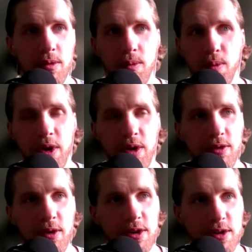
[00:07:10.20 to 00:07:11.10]
when you
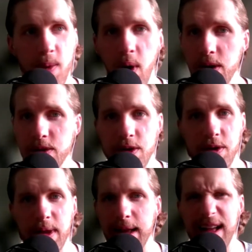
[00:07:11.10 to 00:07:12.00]
start as a boxer,
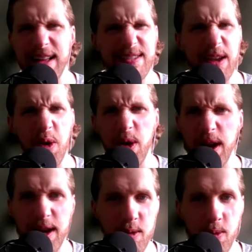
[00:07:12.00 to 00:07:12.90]
you're like, I'll take on
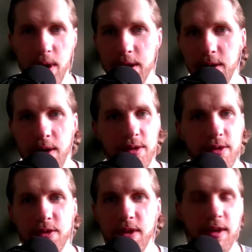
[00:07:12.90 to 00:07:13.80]
anyone. You know, you
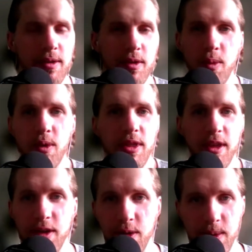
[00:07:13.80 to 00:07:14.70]
just like, you want to
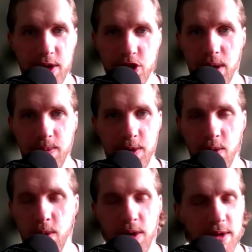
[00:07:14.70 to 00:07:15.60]
think you'd be a champion of
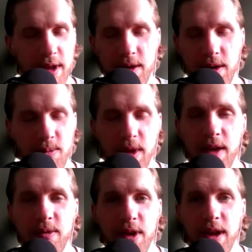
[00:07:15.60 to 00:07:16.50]
the world.
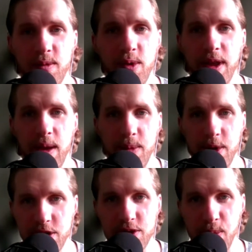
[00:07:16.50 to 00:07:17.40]
Every really
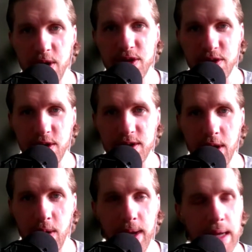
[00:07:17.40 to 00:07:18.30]
ambitious boxer starts
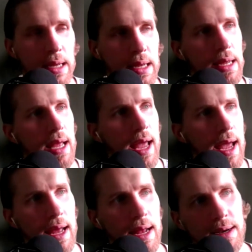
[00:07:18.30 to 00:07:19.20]
that way.
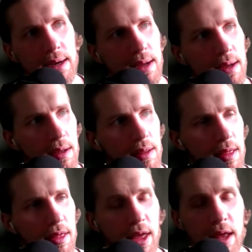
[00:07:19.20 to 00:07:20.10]
And
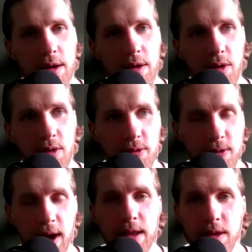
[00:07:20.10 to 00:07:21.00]
then you
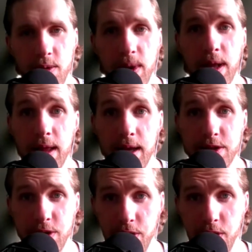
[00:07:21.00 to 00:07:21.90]
finally
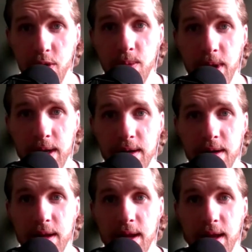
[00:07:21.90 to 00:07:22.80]
realize you're human
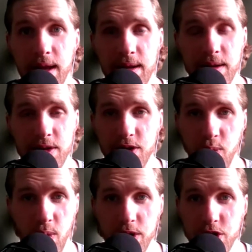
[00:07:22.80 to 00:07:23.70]
and just
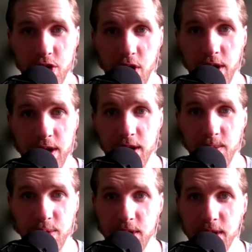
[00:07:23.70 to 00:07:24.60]
one shot can
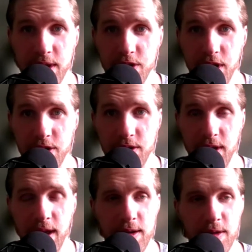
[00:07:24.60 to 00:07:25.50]
completely change your
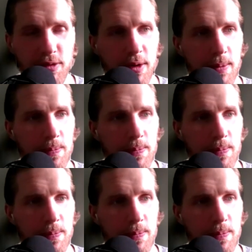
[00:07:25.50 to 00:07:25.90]
life.